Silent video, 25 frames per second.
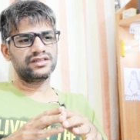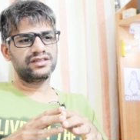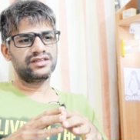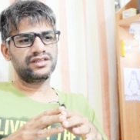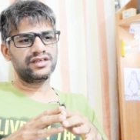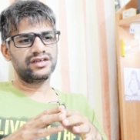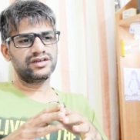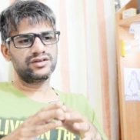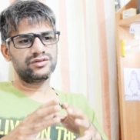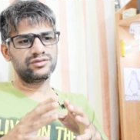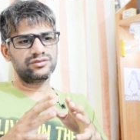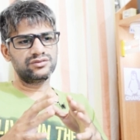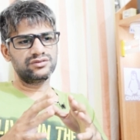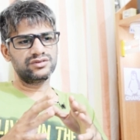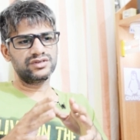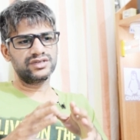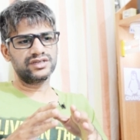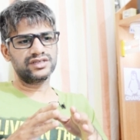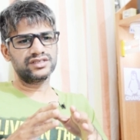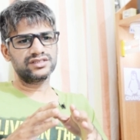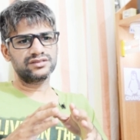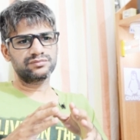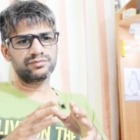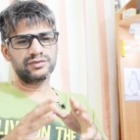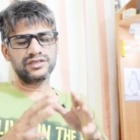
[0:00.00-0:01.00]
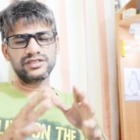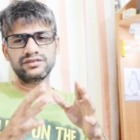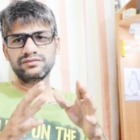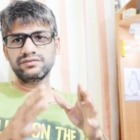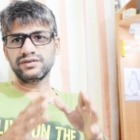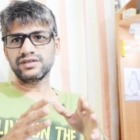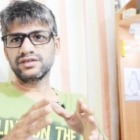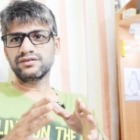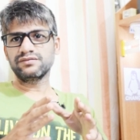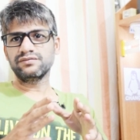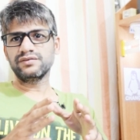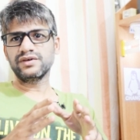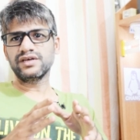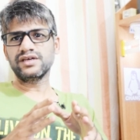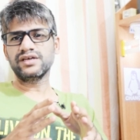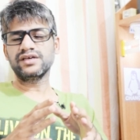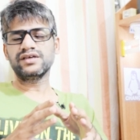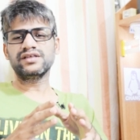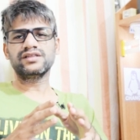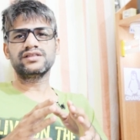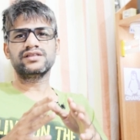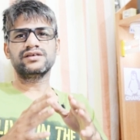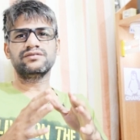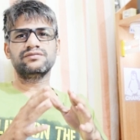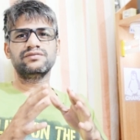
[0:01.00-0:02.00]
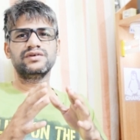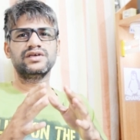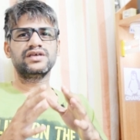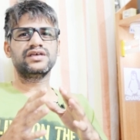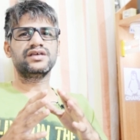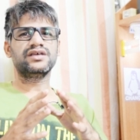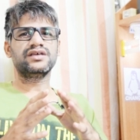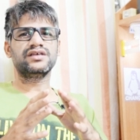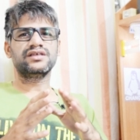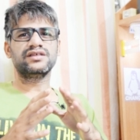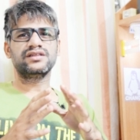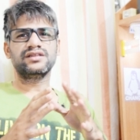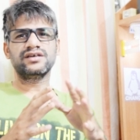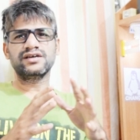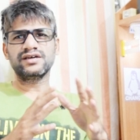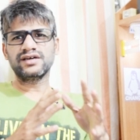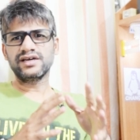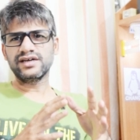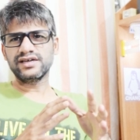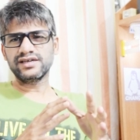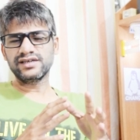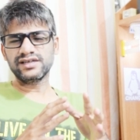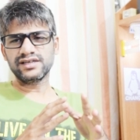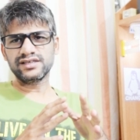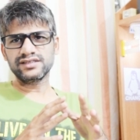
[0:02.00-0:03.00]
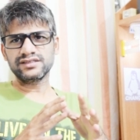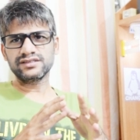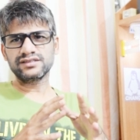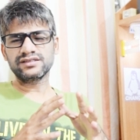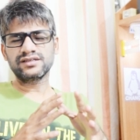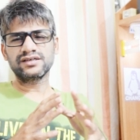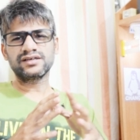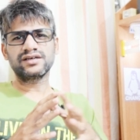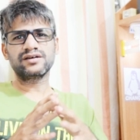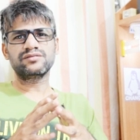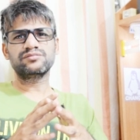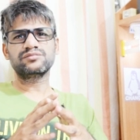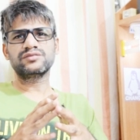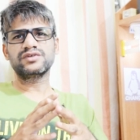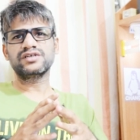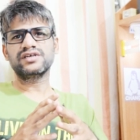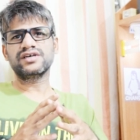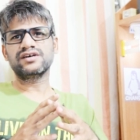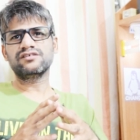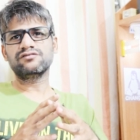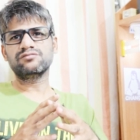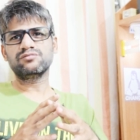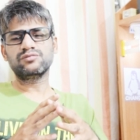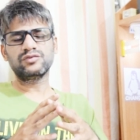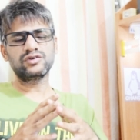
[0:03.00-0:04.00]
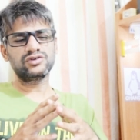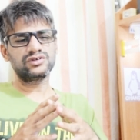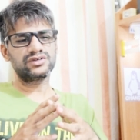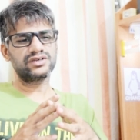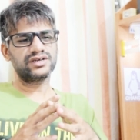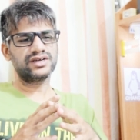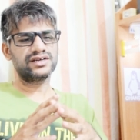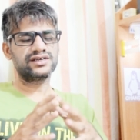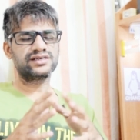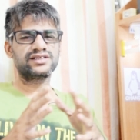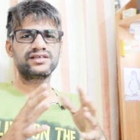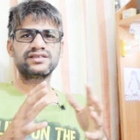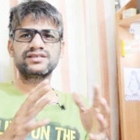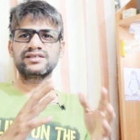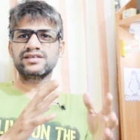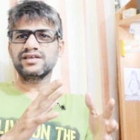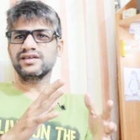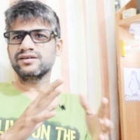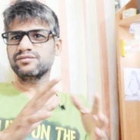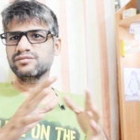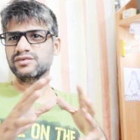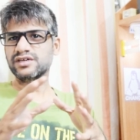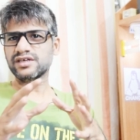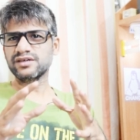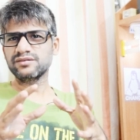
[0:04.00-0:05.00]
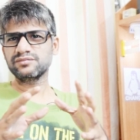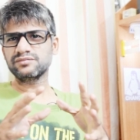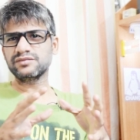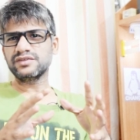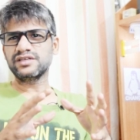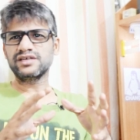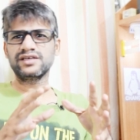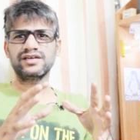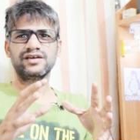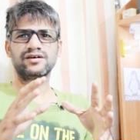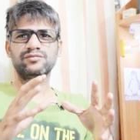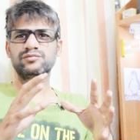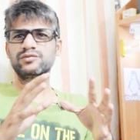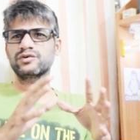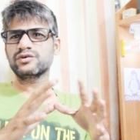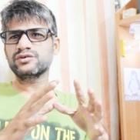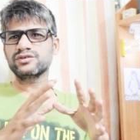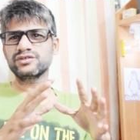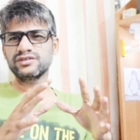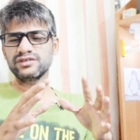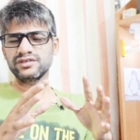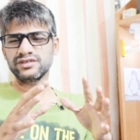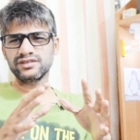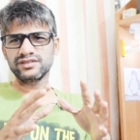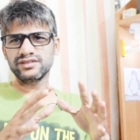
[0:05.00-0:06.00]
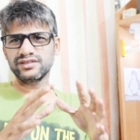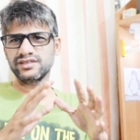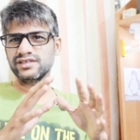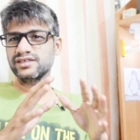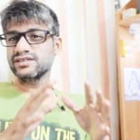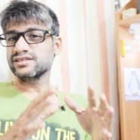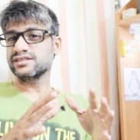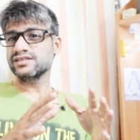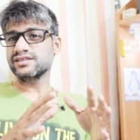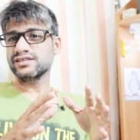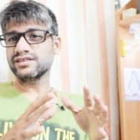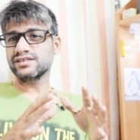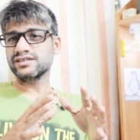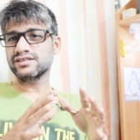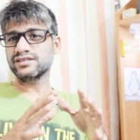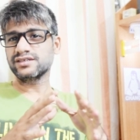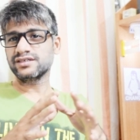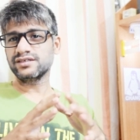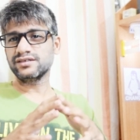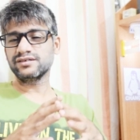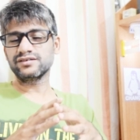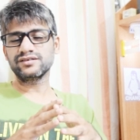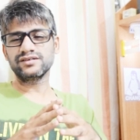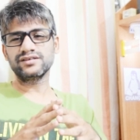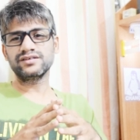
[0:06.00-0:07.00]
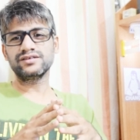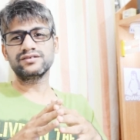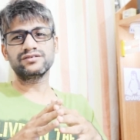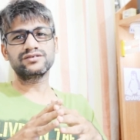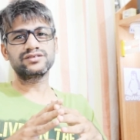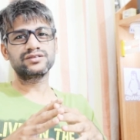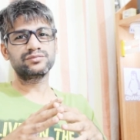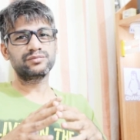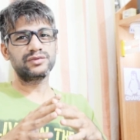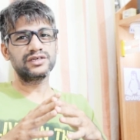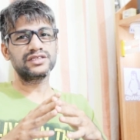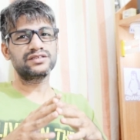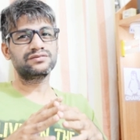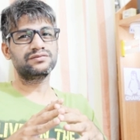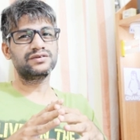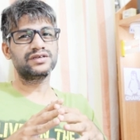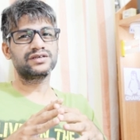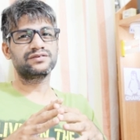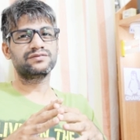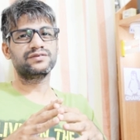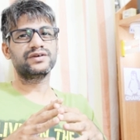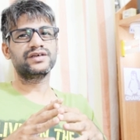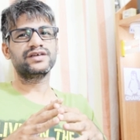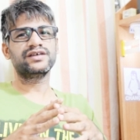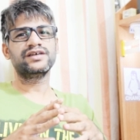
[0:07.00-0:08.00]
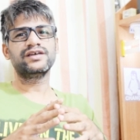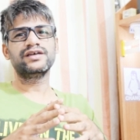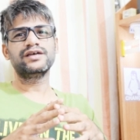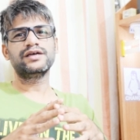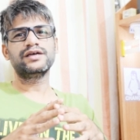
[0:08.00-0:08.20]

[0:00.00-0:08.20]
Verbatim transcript: they do in a specific way, the way the guidelines the company have put. At the same time, they approach things in a you know specific way.